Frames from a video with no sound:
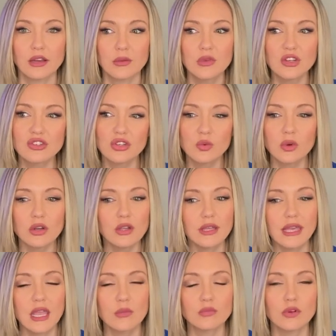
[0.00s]
I'm not sure where he
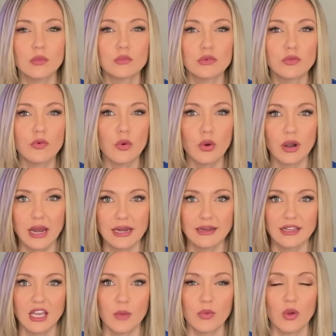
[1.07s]
came from before
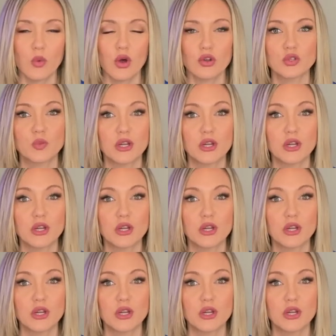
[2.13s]
ending up at Walsh,